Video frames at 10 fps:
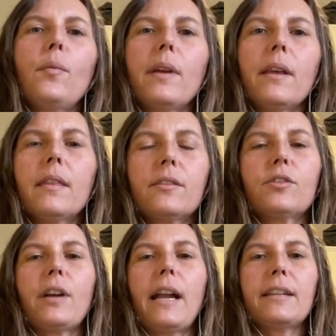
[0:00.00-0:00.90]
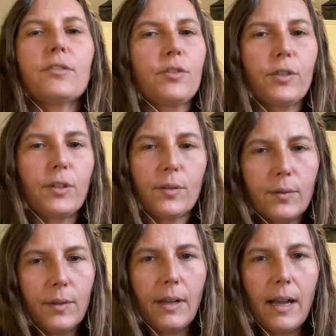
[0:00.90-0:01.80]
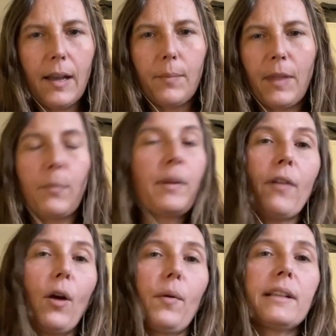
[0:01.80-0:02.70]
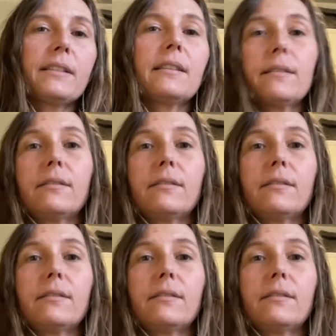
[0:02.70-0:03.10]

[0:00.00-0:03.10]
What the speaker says: with the tried and true that we've always